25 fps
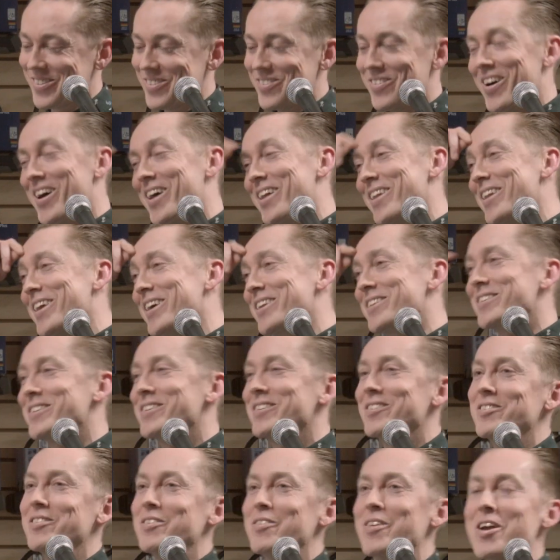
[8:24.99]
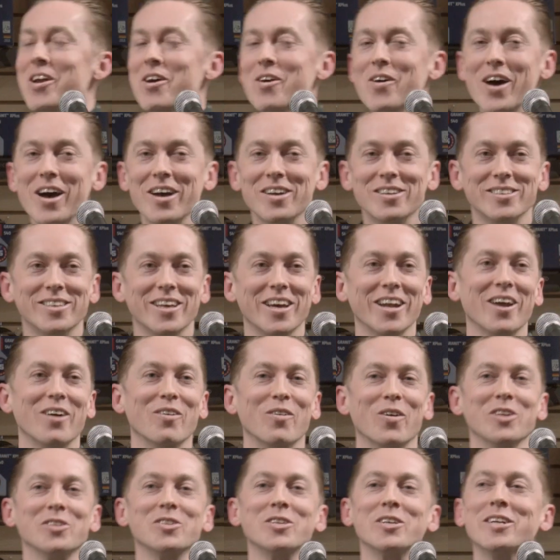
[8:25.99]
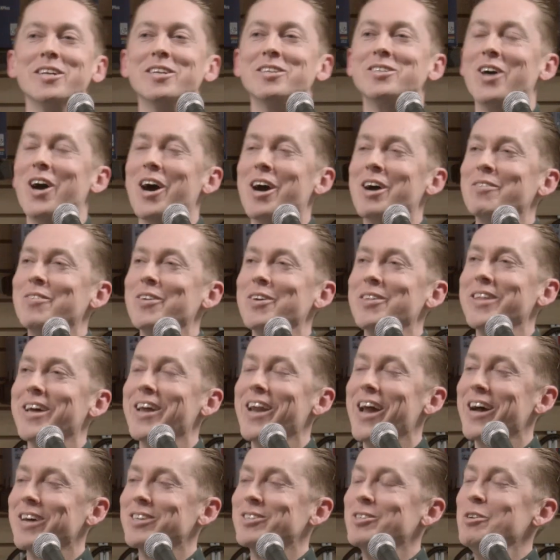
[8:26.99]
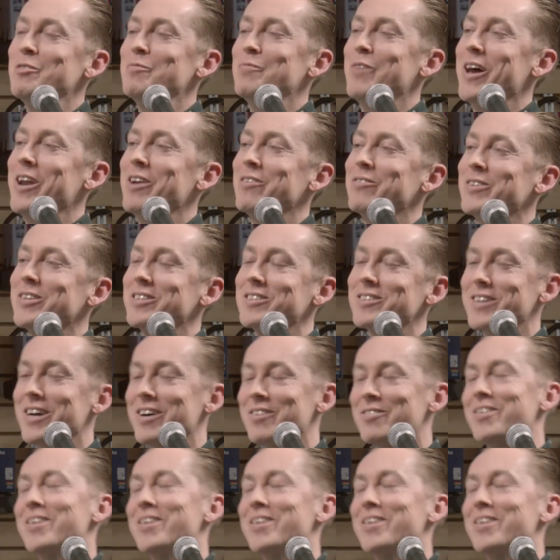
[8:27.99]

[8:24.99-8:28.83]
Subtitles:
Well, you know how I said I wasn't going to talk about that accident benefit stuff?